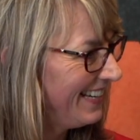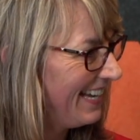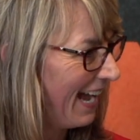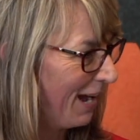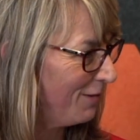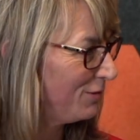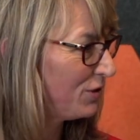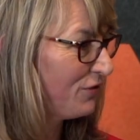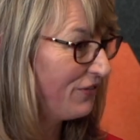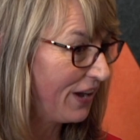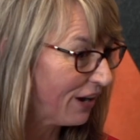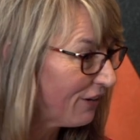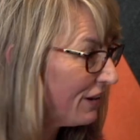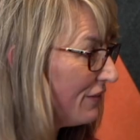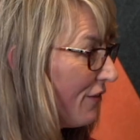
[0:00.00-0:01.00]
I was
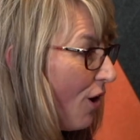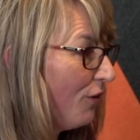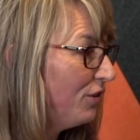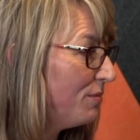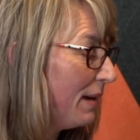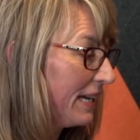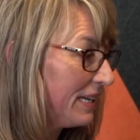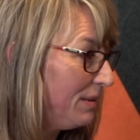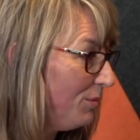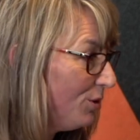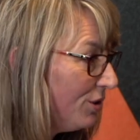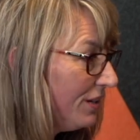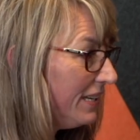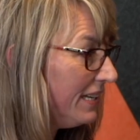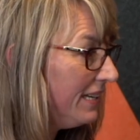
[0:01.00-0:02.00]
very involved in my
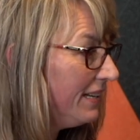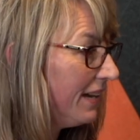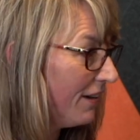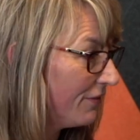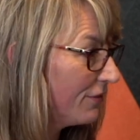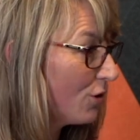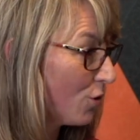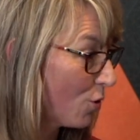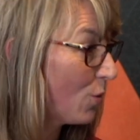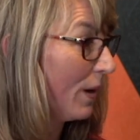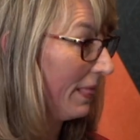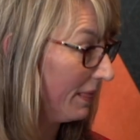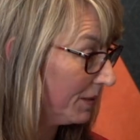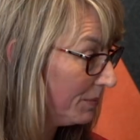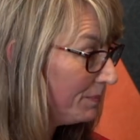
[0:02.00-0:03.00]
community of
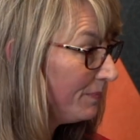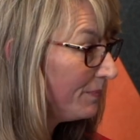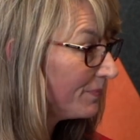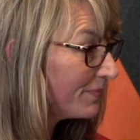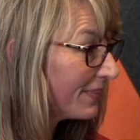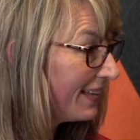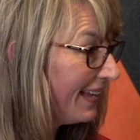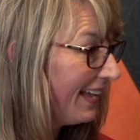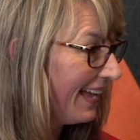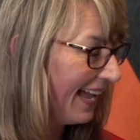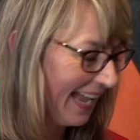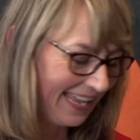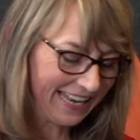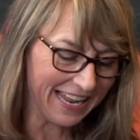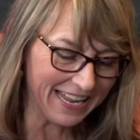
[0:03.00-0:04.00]
Coquitlam.
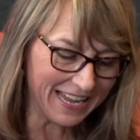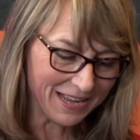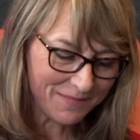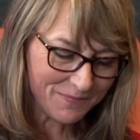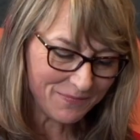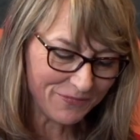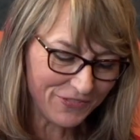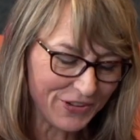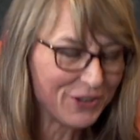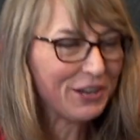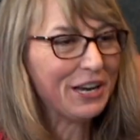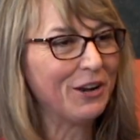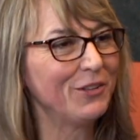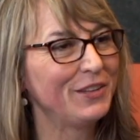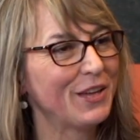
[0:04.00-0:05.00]
And I figured
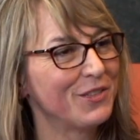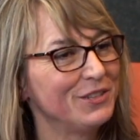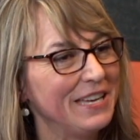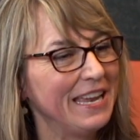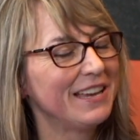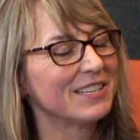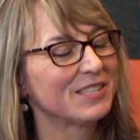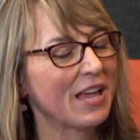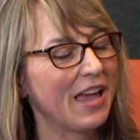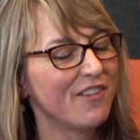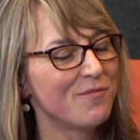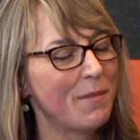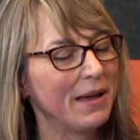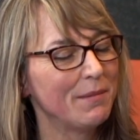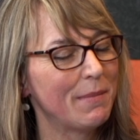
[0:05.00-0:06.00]
it out the other day because I have
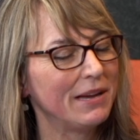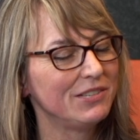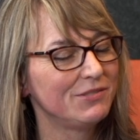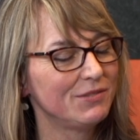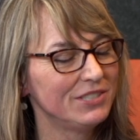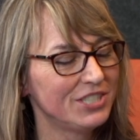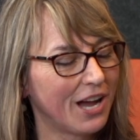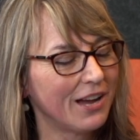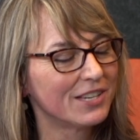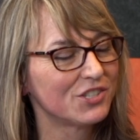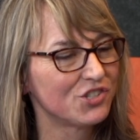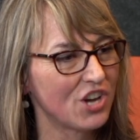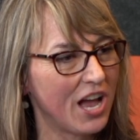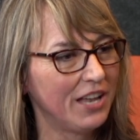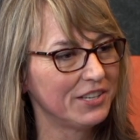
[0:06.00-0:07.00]
my
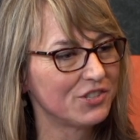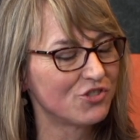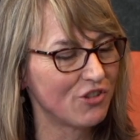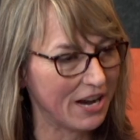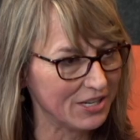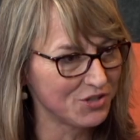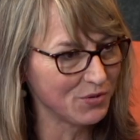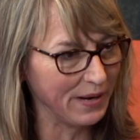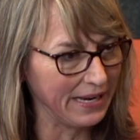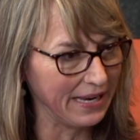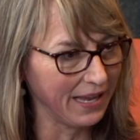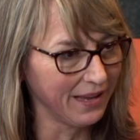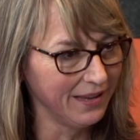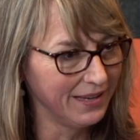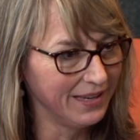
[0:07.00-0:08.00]
youngest child is
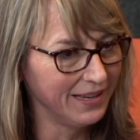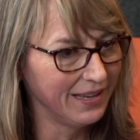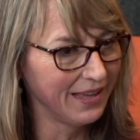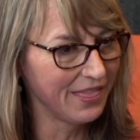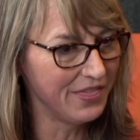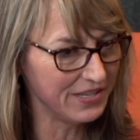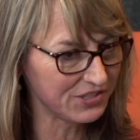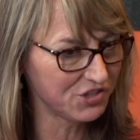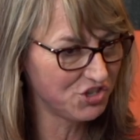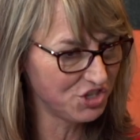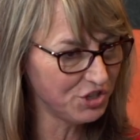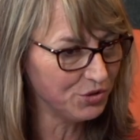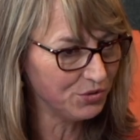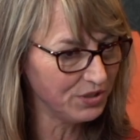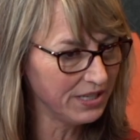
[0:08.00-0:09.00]
graduating this
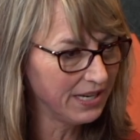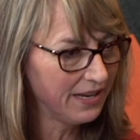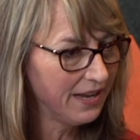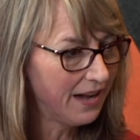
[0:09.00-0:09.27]
June.